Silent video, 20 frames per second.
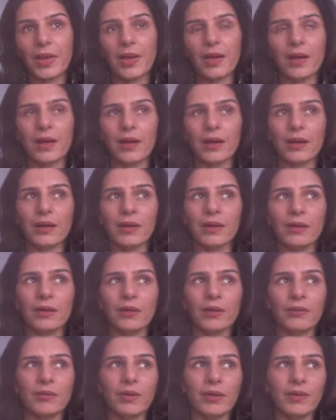
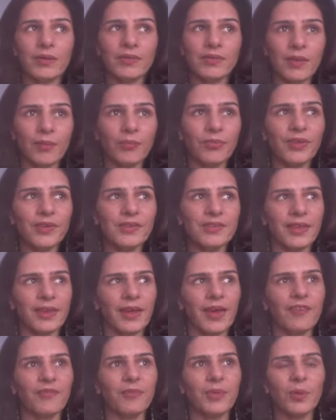some things that
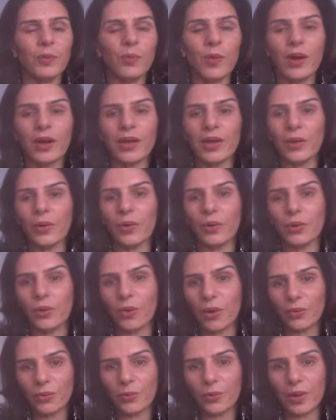have been working or
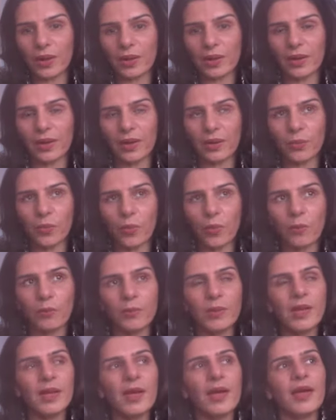not working at
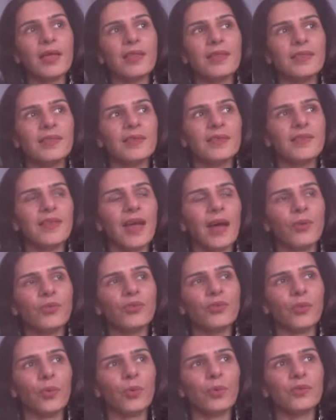home. This
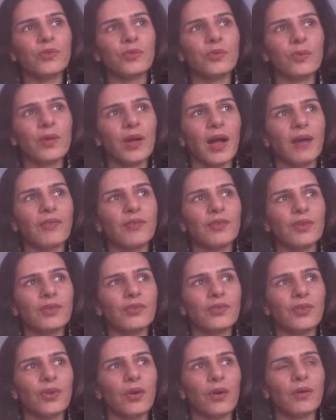house also
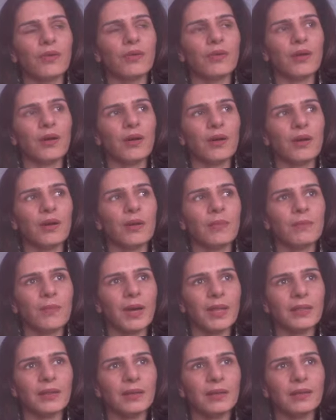covers your
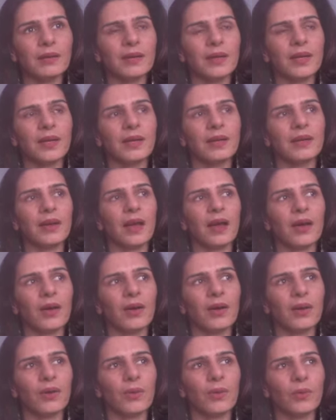mother. It
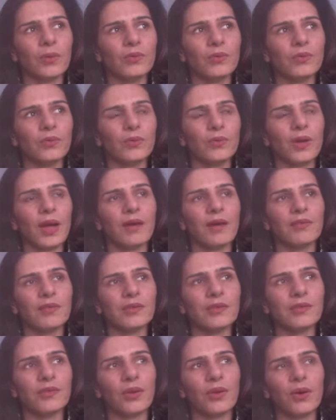also
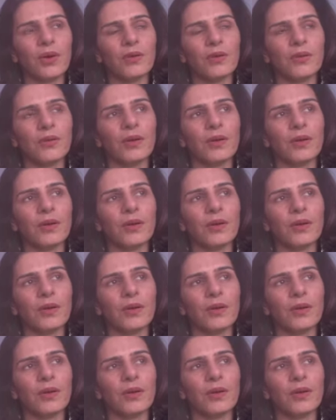covers your